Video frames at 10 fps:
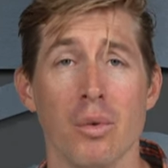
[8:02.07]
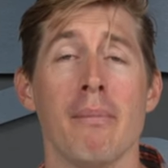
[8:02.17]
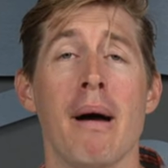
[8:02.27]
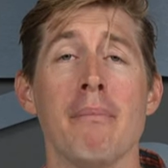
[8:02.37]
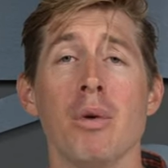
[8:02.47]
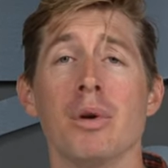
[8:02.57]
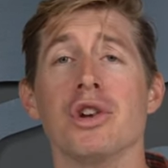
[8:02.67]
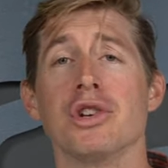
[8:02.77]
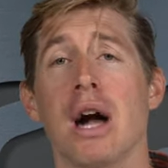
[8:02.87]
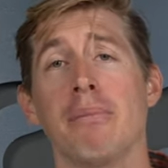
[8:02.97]
Remember when
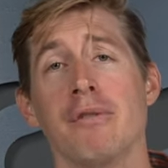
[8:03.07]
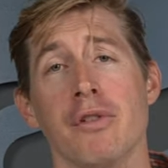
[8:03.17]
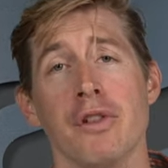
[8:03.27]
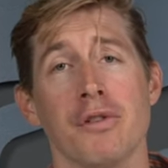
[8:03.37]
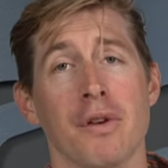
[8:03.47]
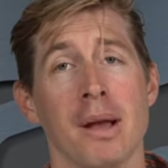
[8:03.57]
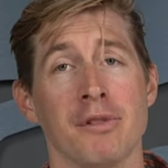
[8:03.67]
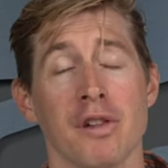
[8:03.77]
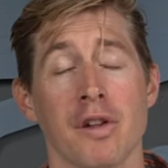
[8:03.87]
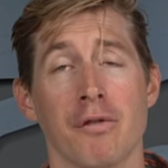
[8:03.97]
you're shopping for these frames
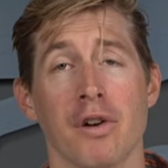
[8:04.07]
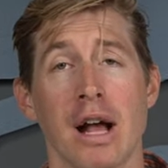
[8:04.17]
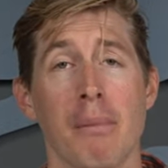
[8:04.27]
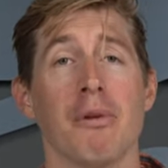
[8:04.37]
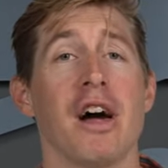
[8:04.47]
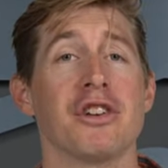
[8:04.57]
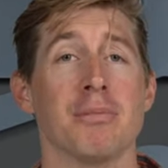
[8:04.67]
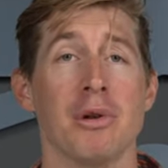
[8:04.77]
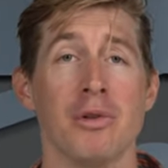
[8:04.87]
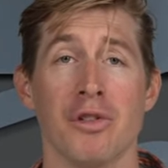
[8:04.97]
to look for a couple
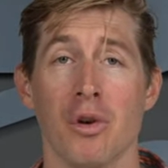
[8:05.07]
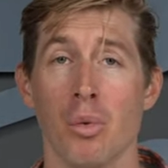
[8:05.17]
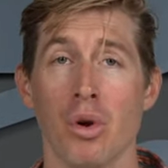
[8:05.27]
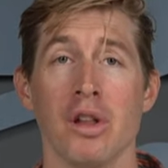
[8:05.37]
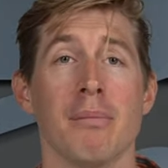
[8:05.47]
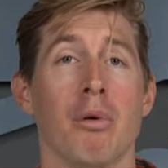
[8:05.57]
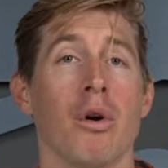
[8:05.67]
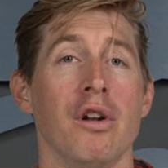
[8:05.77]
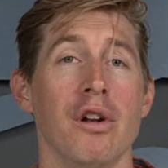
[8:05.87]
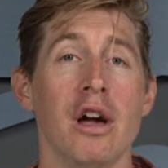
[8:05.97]
attributes. They're really
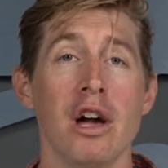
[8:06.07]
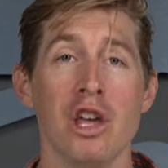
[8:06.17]
important.